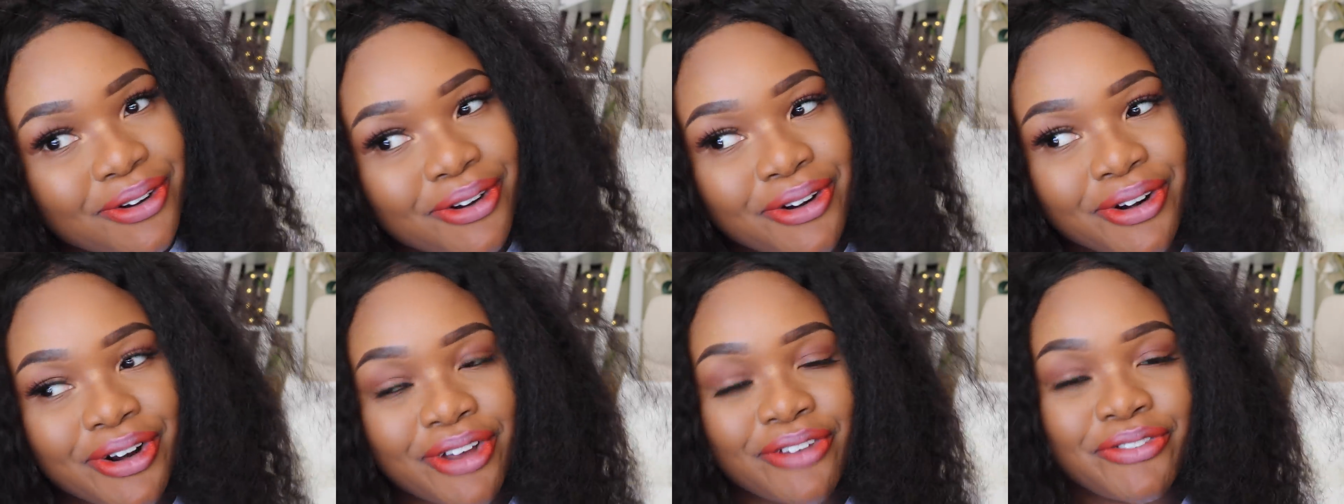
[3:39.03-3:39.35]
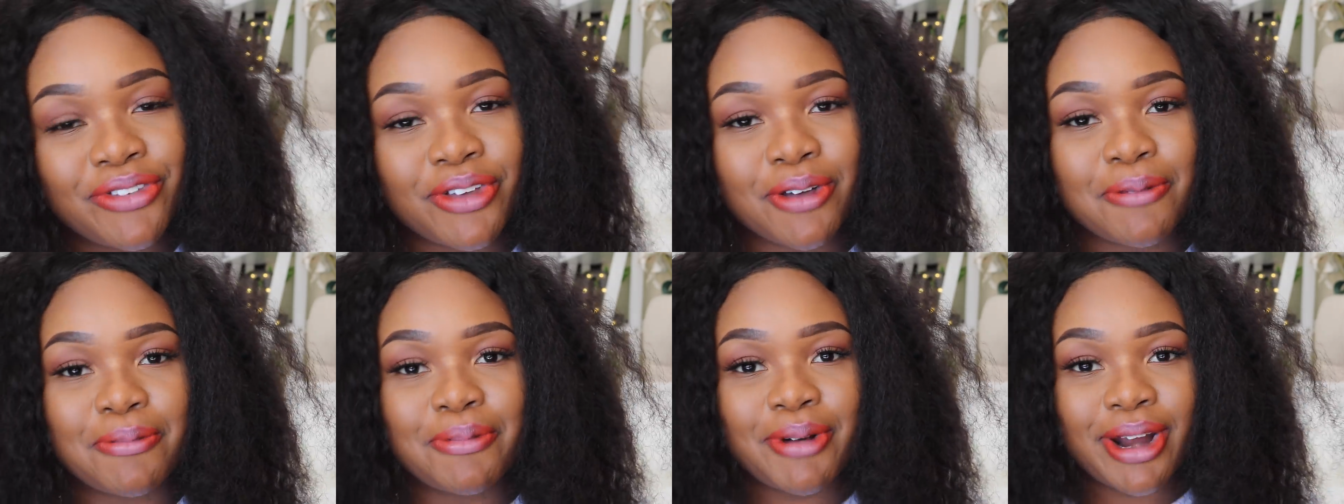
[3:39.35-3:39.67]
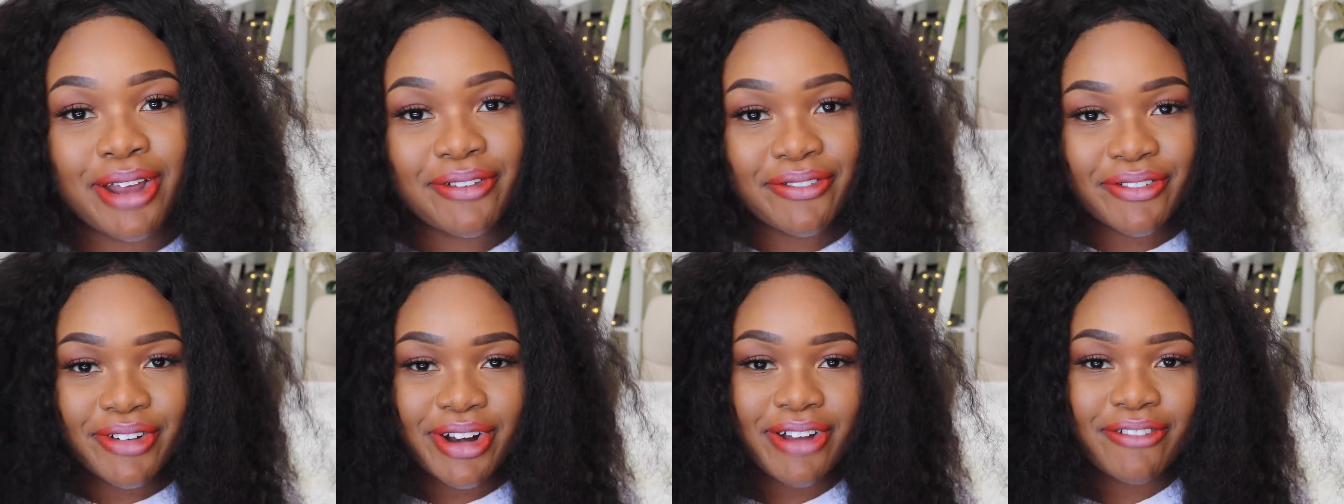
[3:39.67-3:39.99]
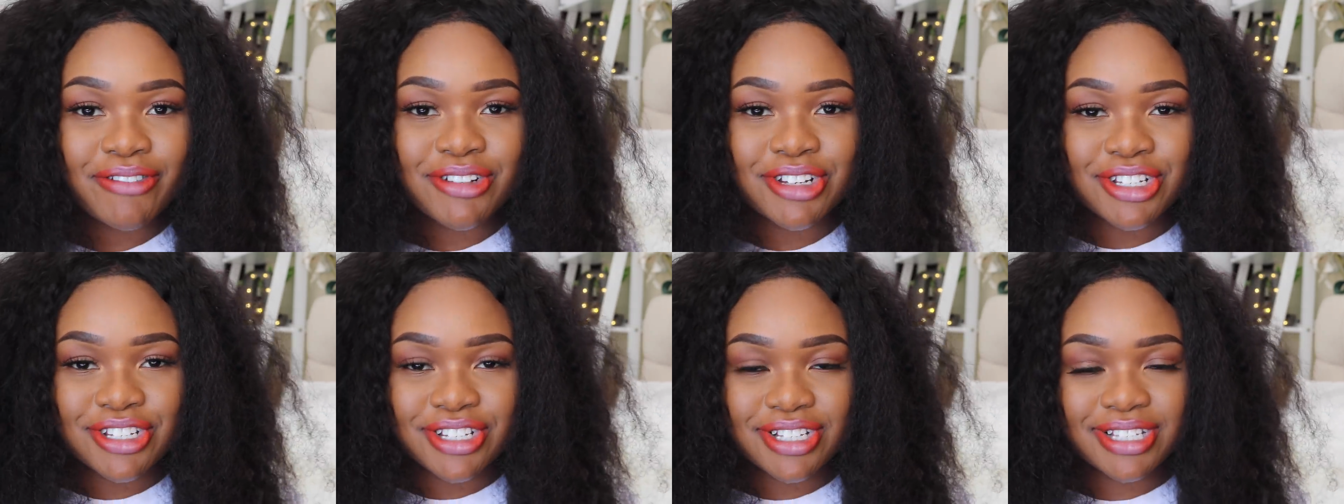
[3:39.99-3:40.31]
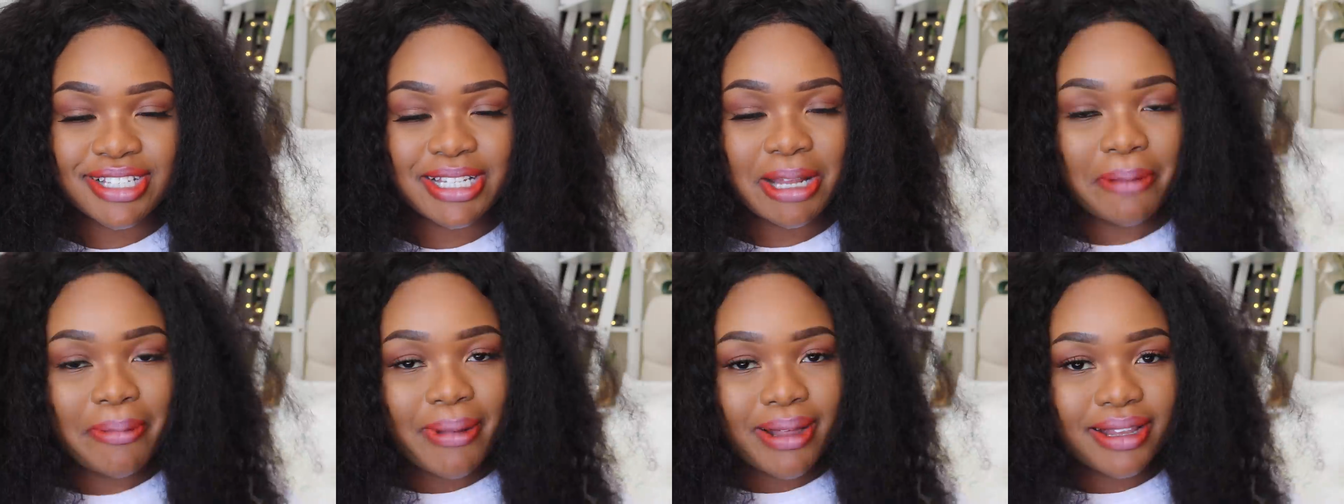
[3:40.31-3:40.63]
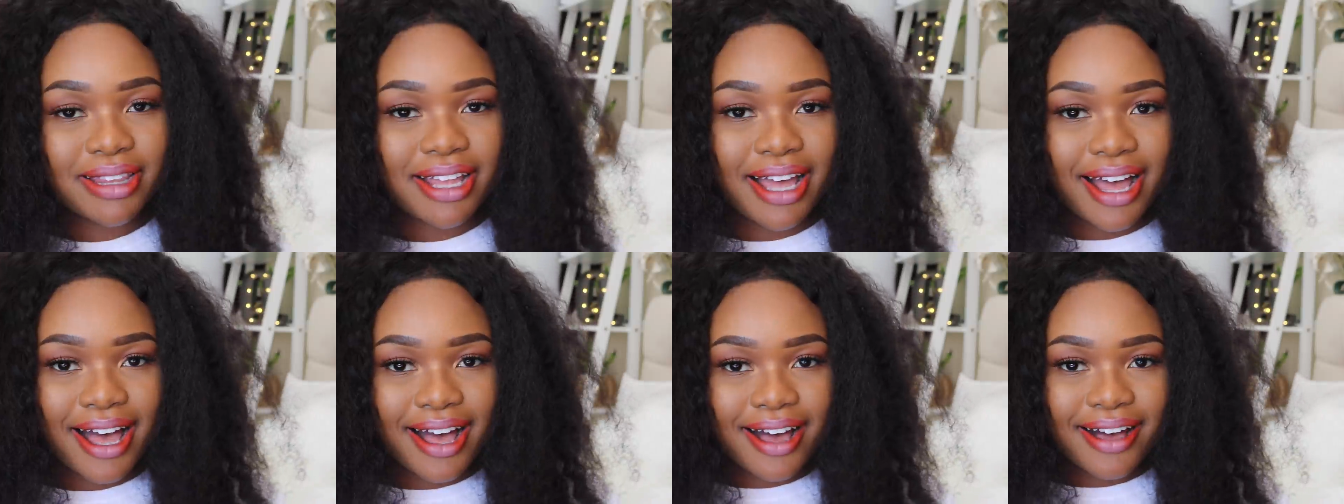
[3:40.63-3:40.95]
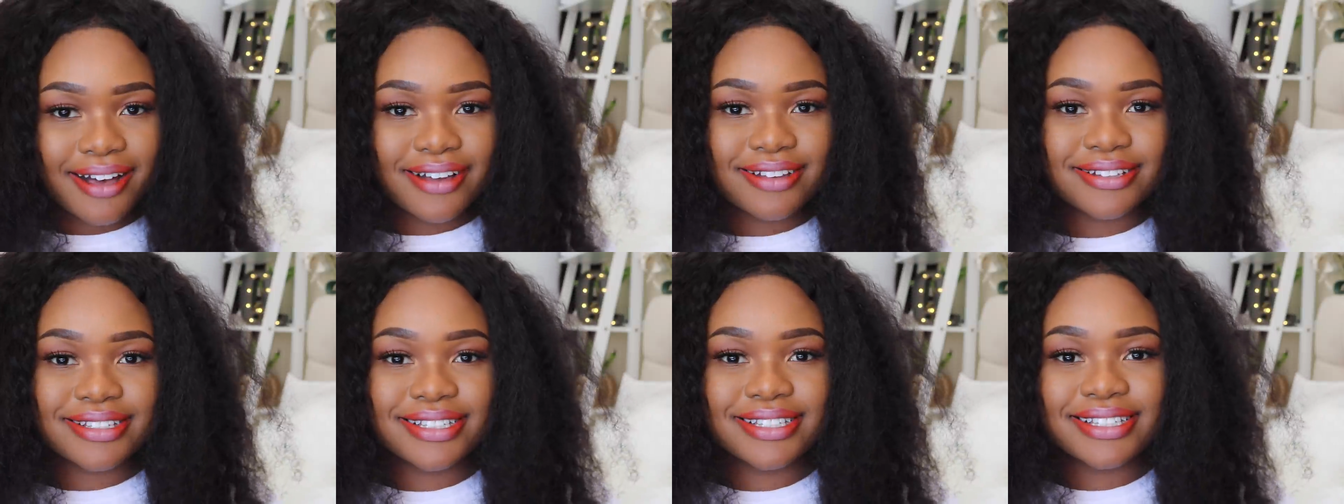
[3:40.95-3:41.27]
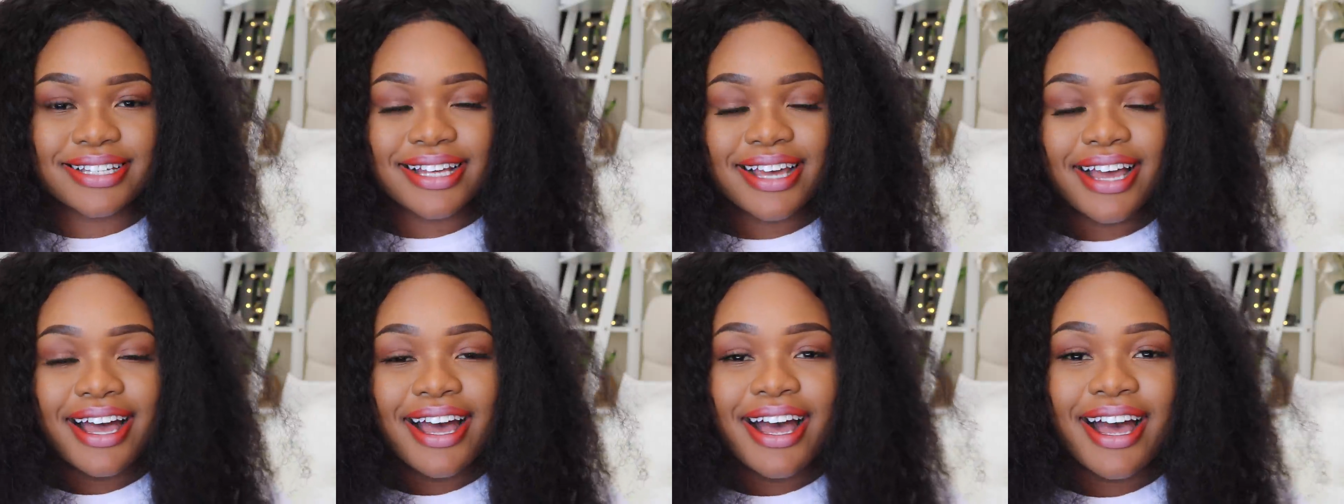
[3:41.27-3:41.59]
or if you're brave enough to just step out the house